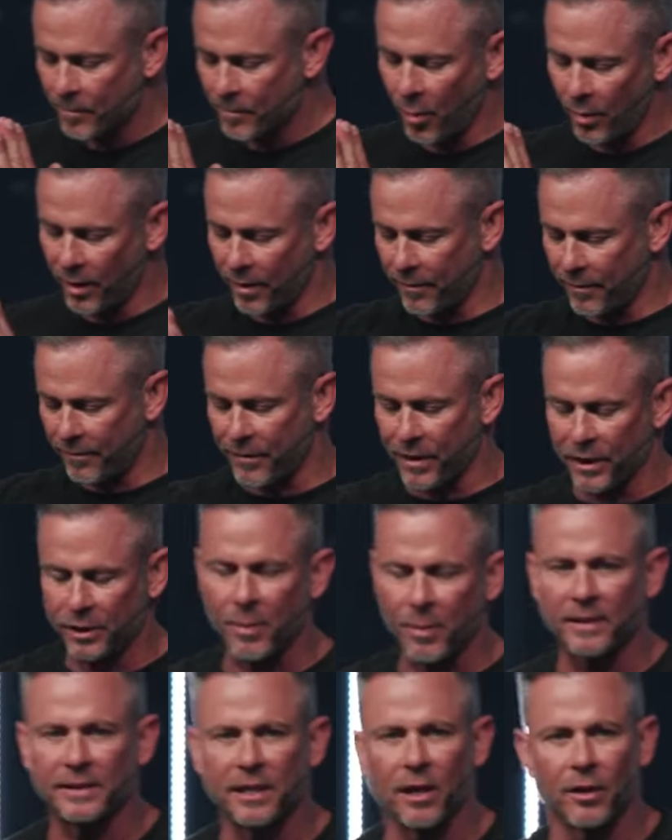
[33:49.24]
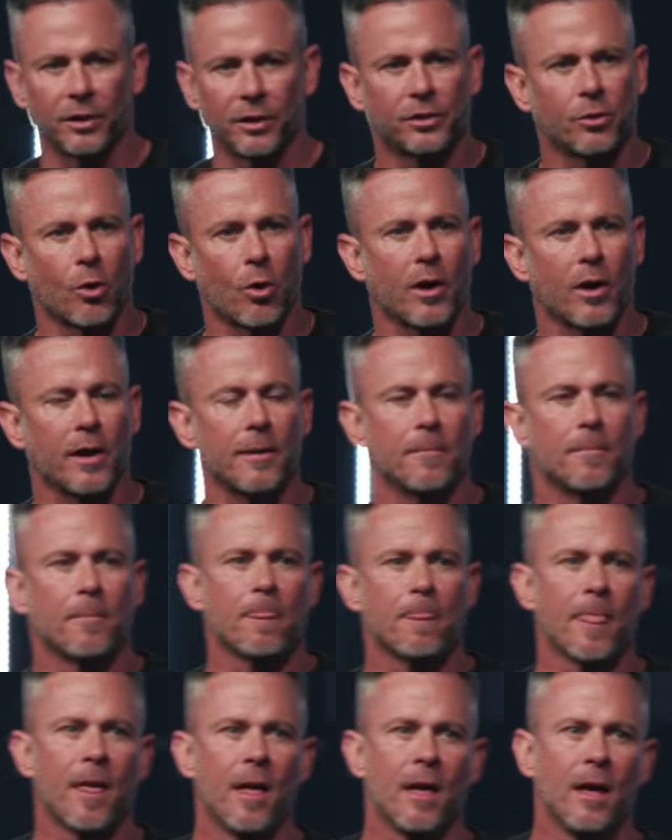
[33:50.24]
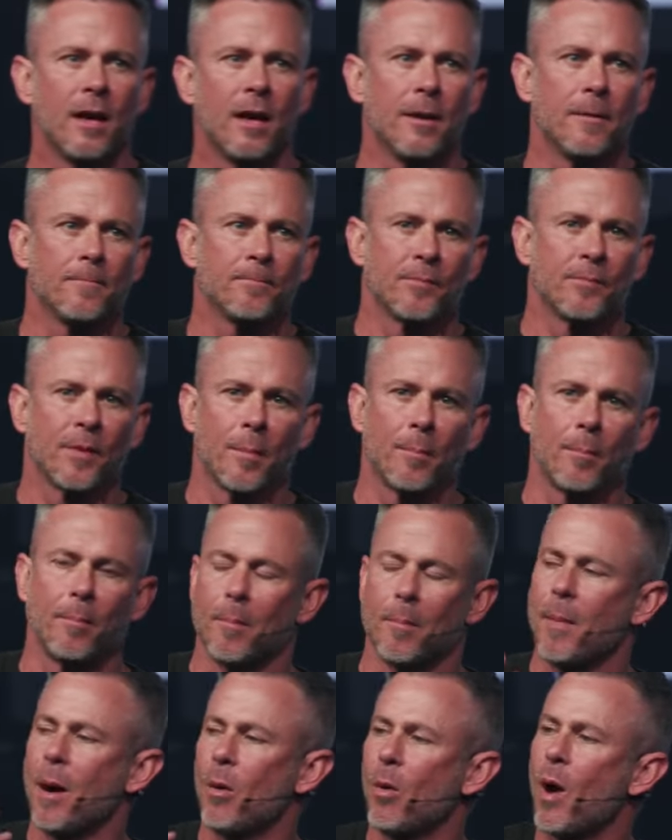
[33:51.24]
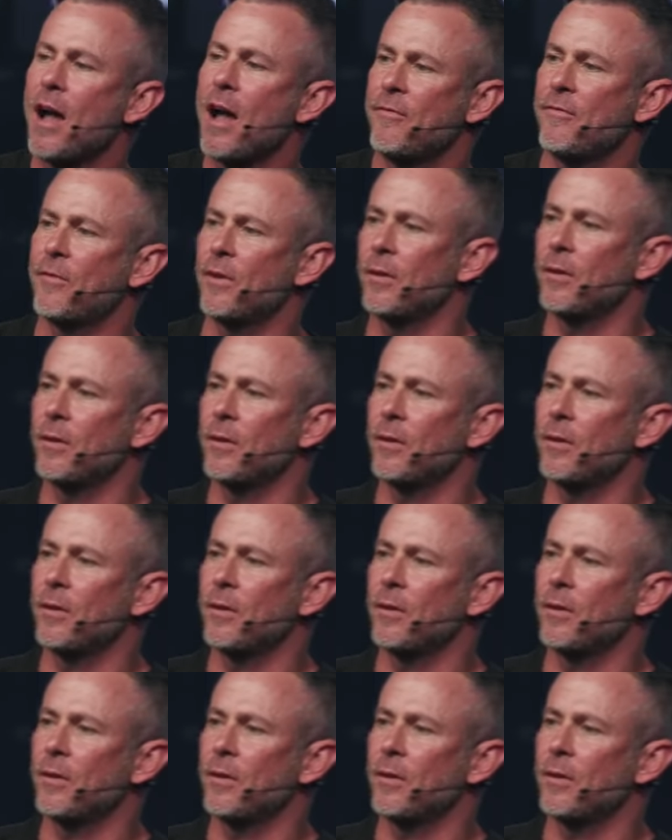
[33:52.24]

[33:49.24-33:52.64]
I want to finish by telling a story. My wife